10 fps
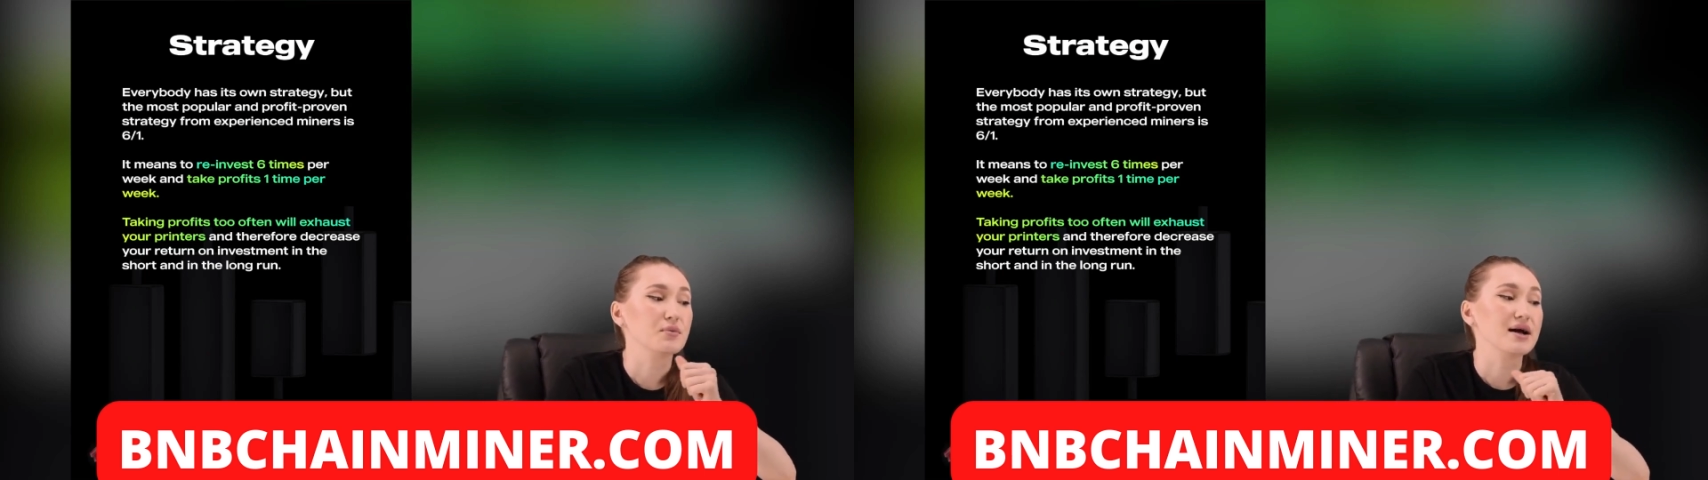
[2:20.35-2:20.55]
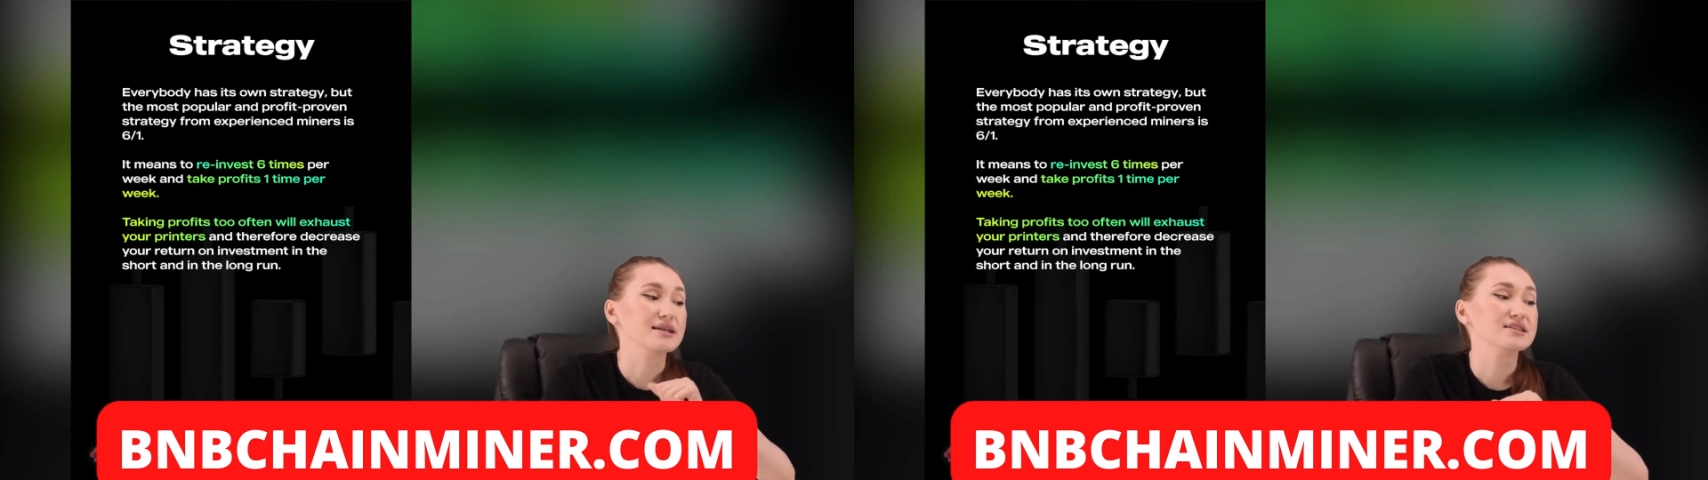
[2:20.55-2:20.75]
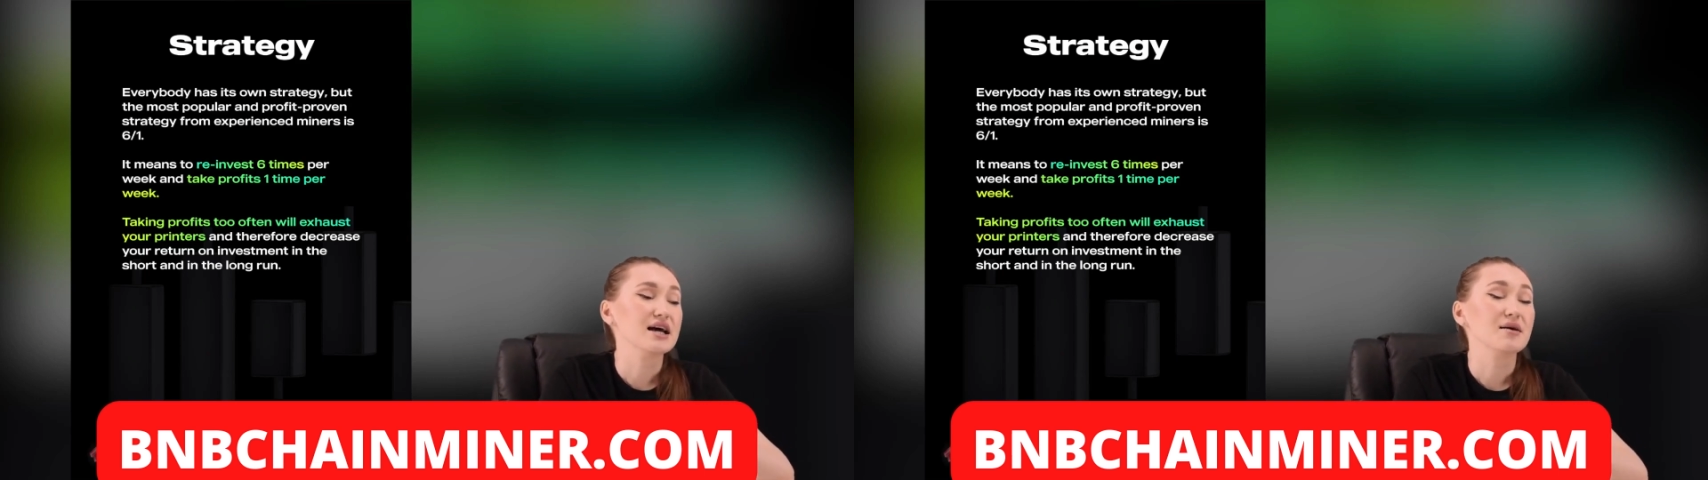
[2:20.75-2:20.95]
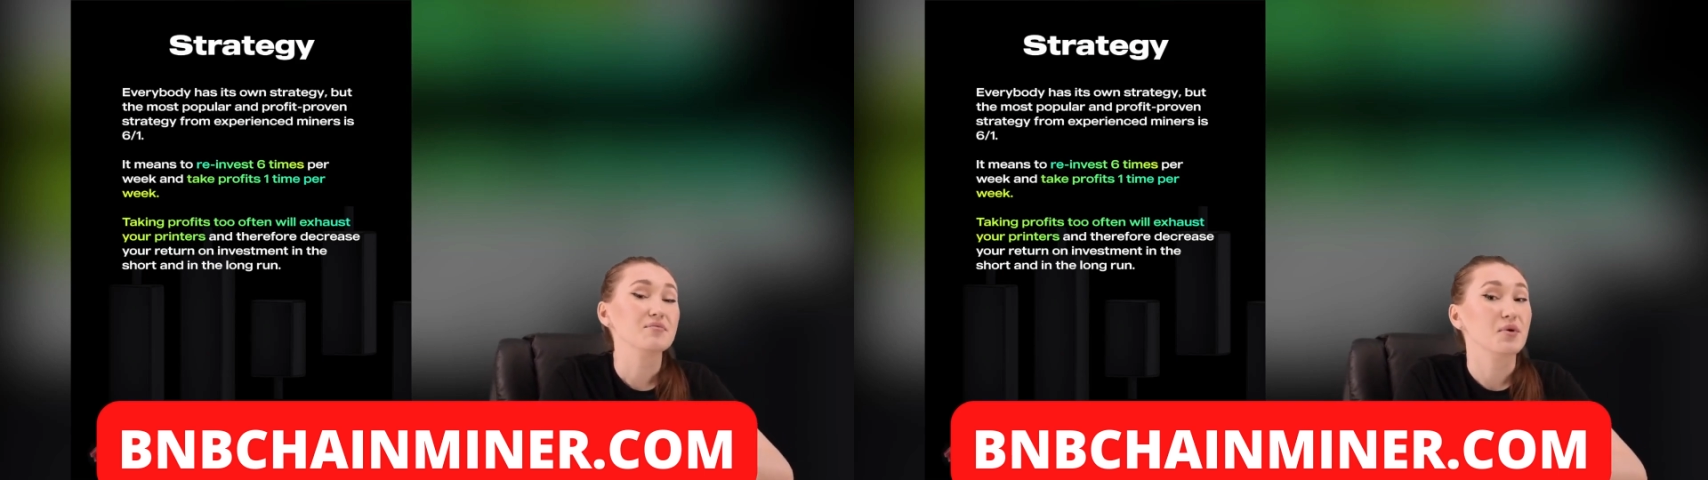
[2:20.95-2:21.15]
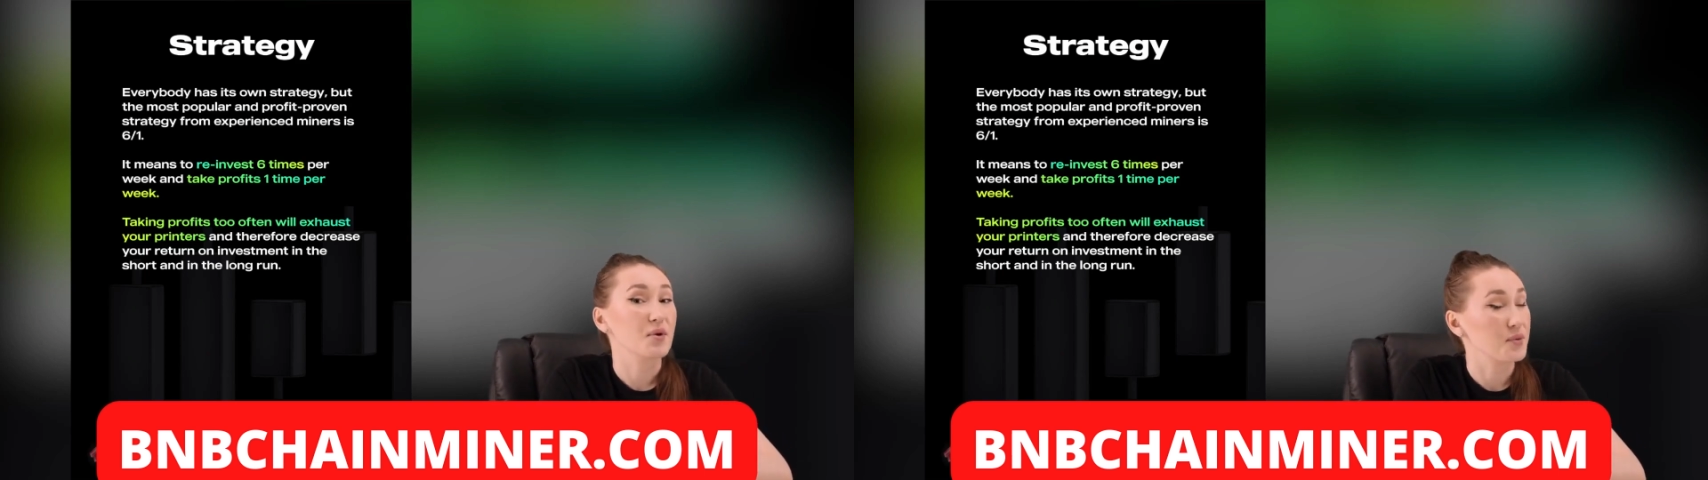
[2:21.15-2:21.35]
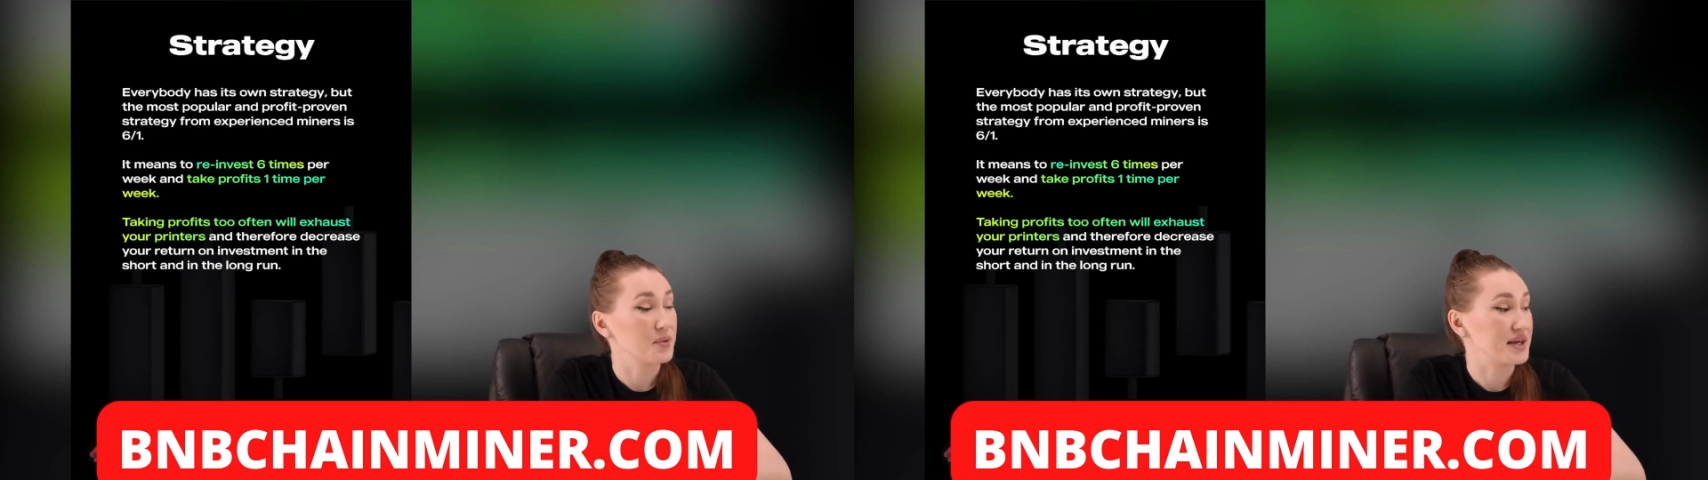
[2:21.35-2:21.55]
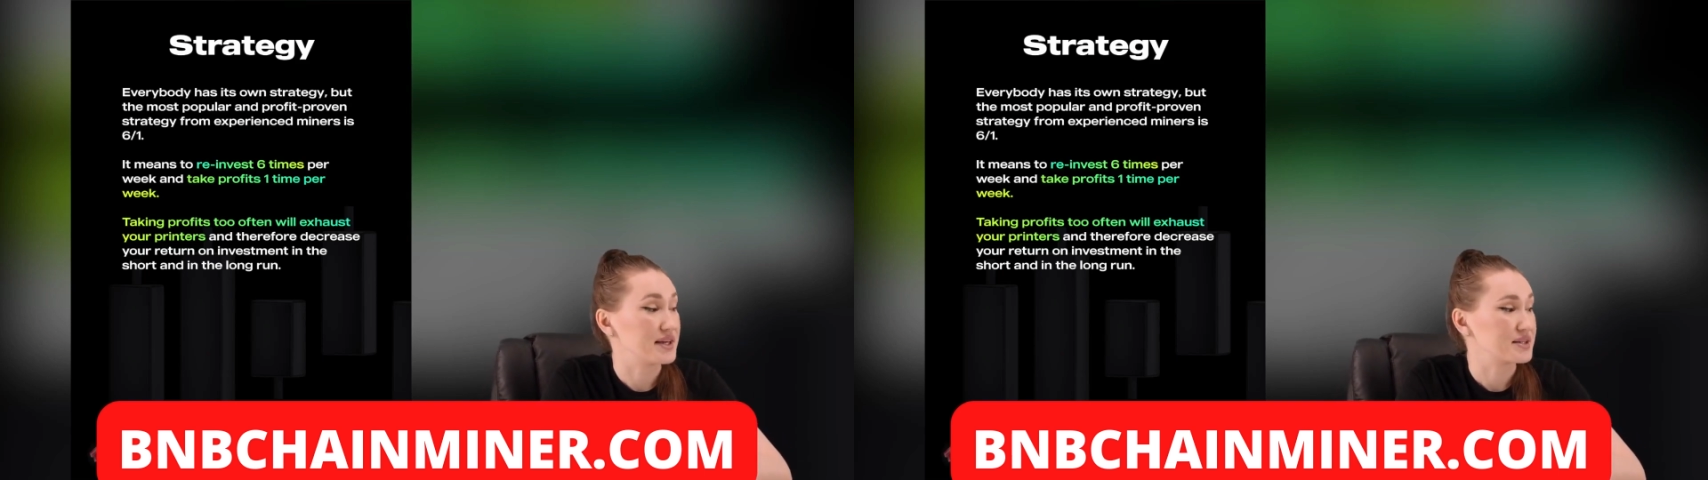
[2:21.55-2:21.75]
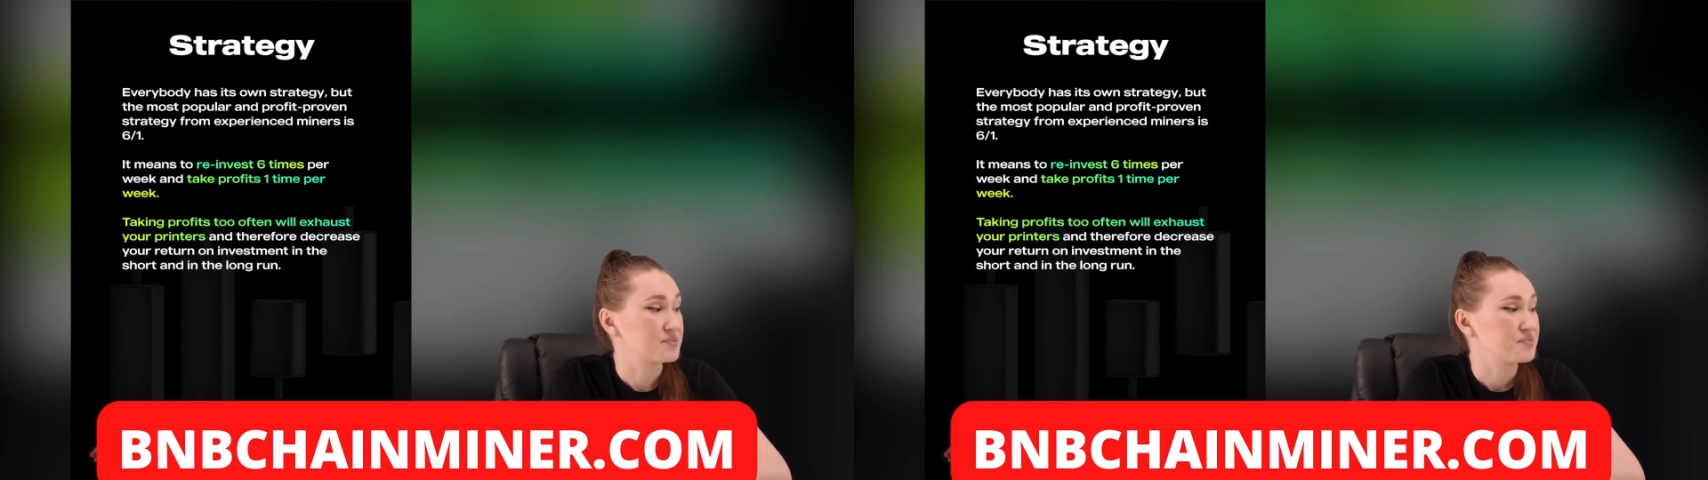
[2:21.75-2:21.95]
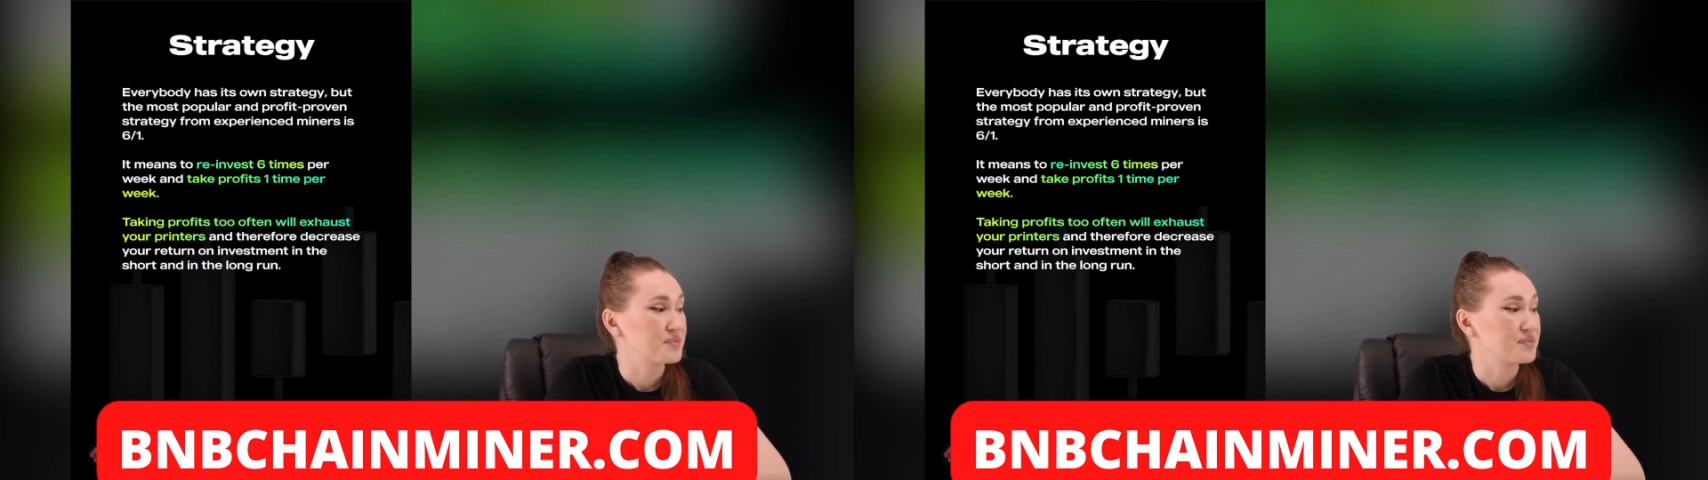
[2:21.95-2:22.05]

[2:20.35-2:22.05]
one time per week.